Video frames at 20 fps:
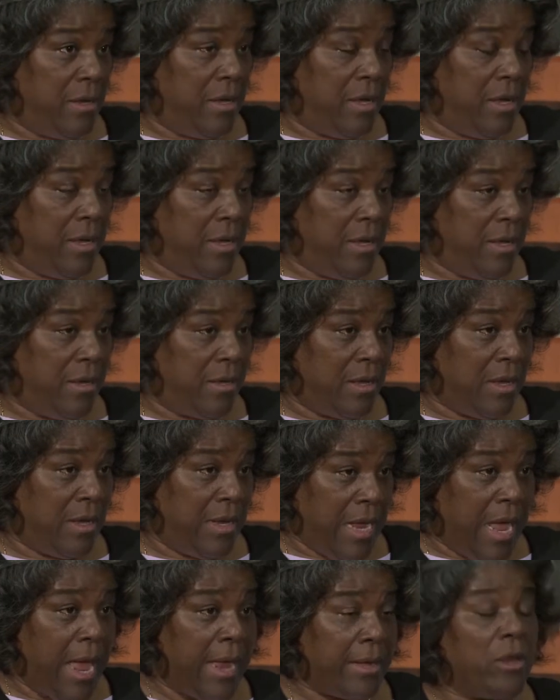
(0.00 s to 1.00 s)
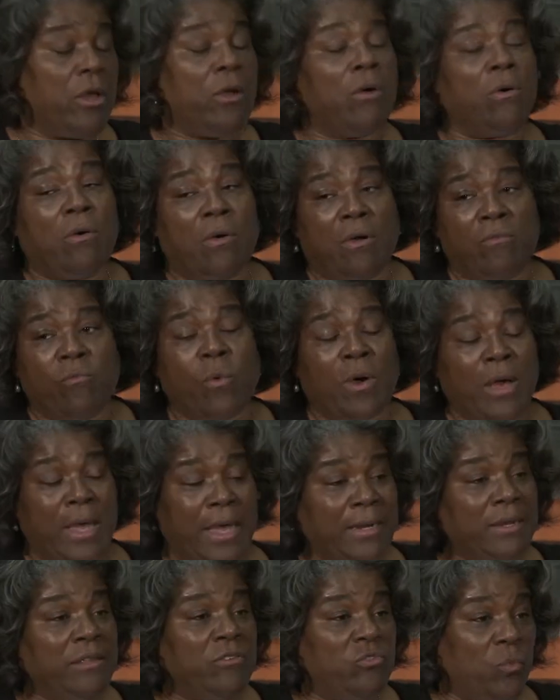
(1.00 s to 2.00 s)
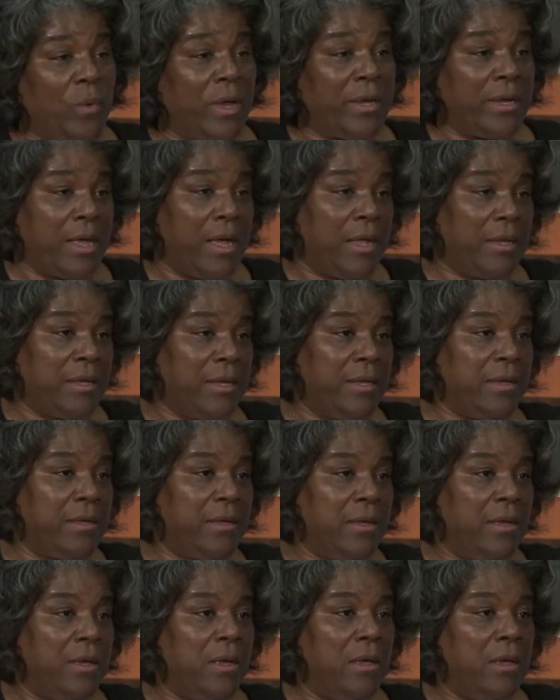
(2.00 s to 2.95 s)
uh, I, I, know one, at least one colleague